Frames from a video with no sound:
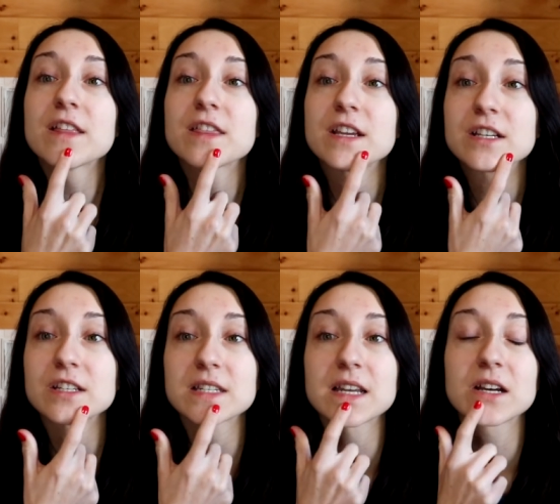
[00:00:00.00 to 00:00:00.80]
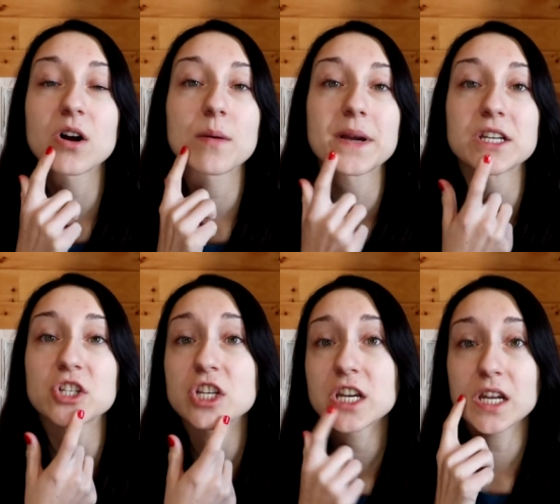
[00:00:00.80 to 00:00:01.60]
things like on my
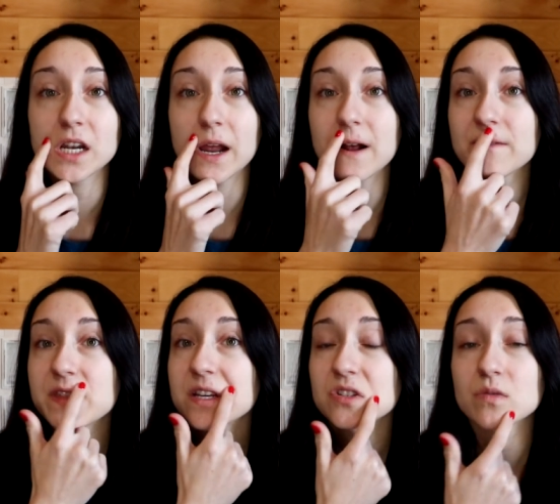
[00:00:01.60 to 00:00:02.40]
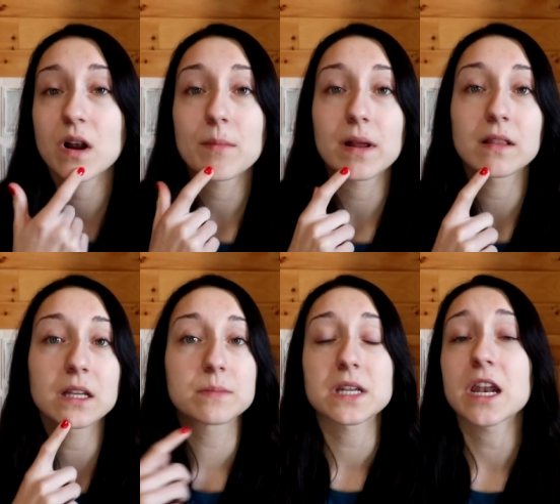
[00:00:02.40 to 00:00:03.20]
chin, I have things around my
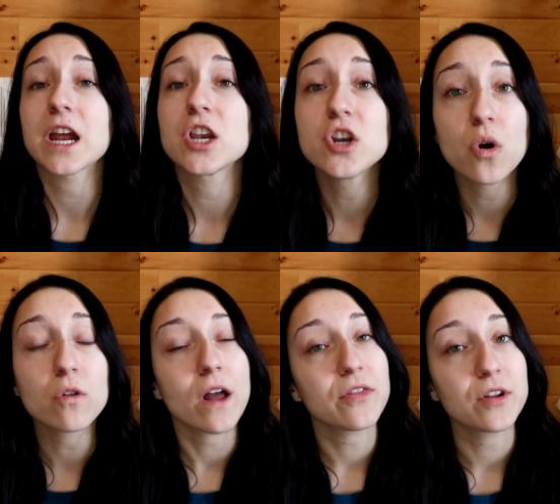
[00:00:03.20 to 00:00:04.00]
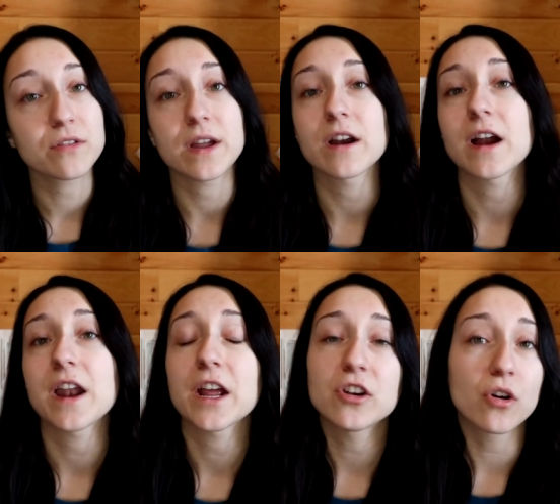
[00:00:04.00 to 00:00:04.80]
lips, and I know that they're there,
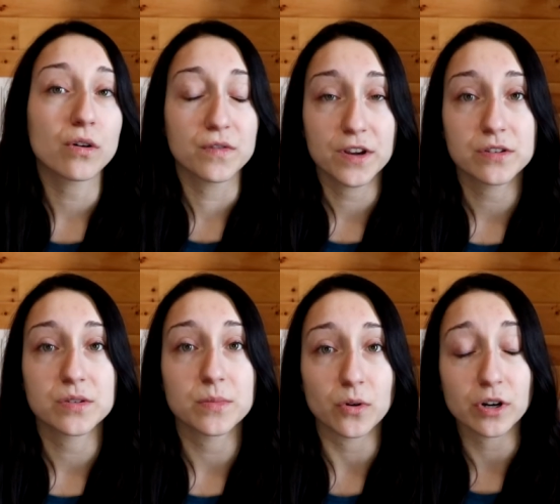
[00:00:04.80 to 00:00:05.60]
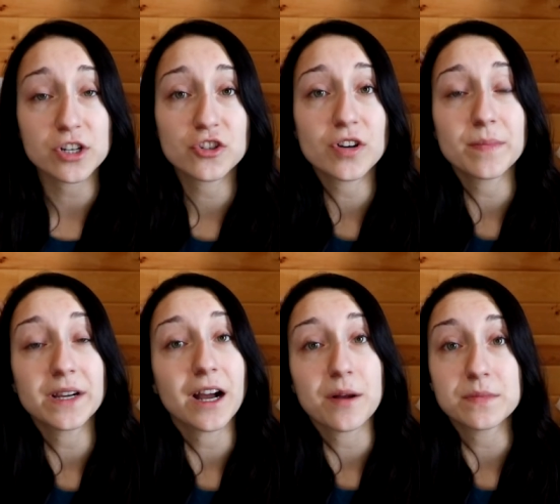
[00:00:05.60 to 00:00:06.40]
and I know if I use a Biore strip,
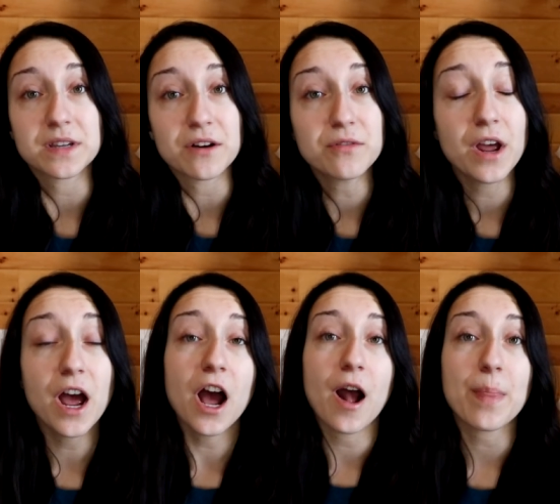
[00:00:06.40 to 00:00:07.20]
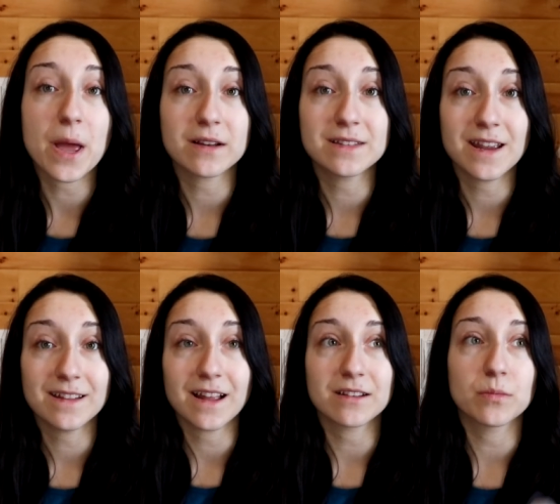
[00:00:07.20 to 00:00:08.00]
it comes out. I'm not
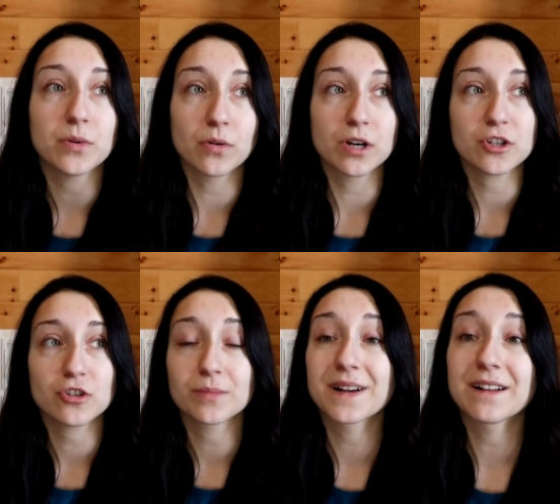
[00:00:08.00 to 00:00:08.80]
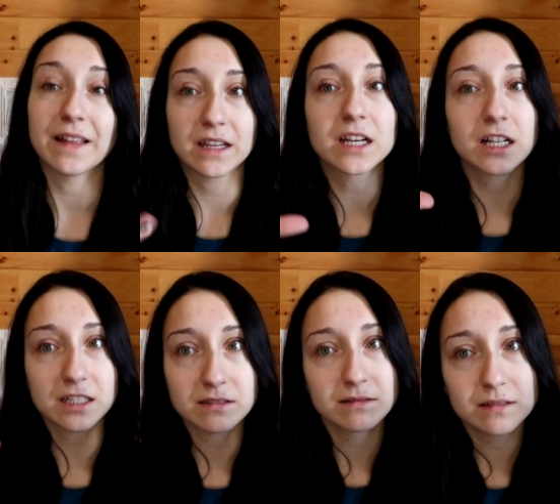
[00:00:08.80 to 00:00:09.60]
saying that the Biore strip like
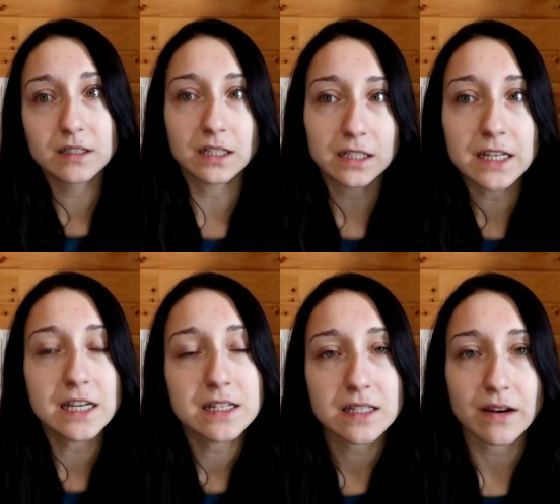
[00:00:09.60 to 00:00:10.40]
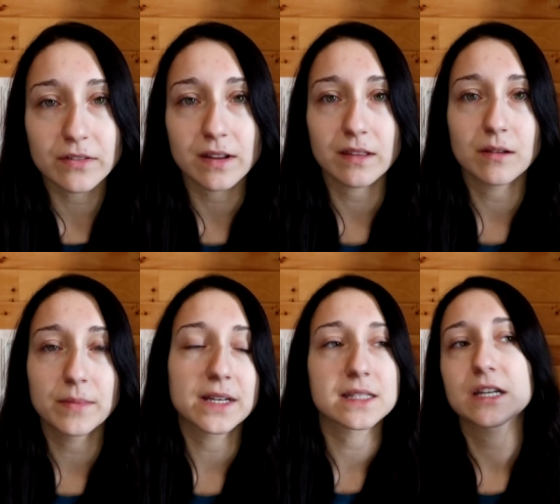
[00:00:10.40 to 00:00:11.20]
cleans everything
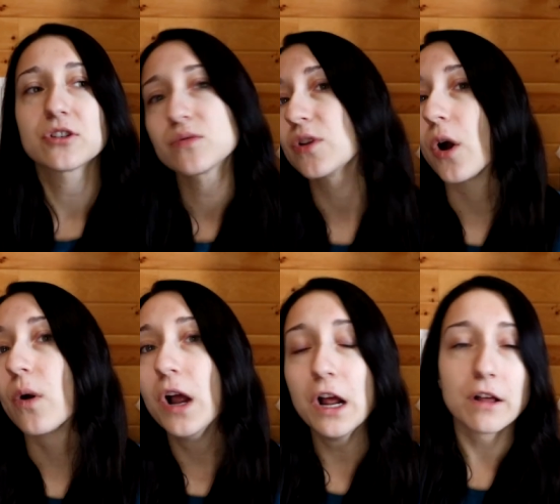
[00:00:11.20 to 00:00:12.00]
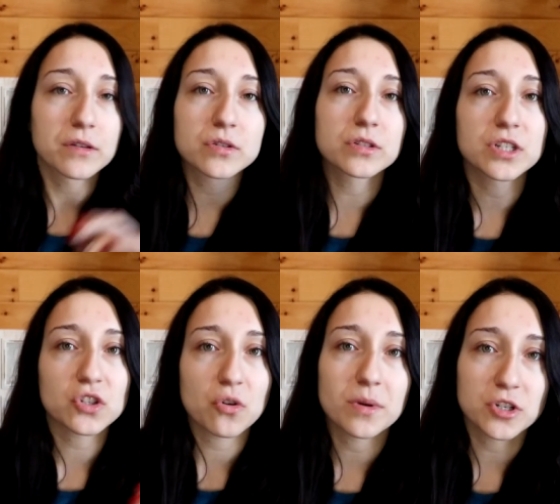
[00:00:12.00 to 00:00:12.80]
because I do know there's only
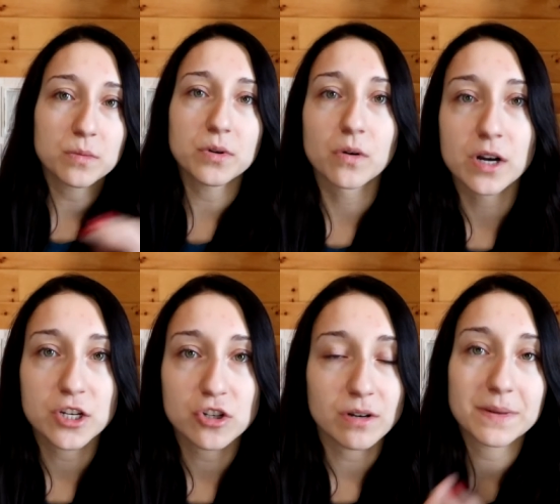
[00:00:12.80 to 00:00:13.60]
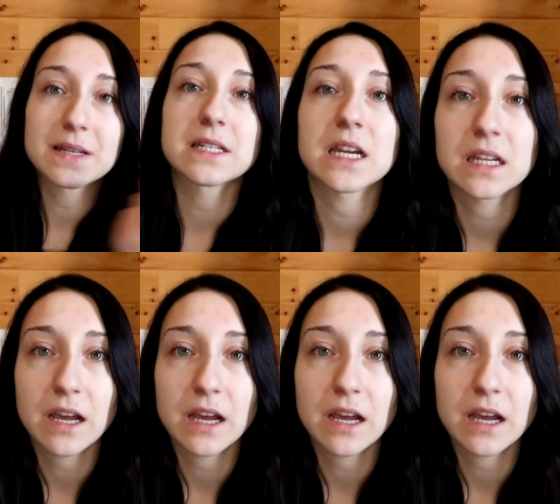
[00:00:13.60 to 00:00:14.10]
so much a Biore strip can take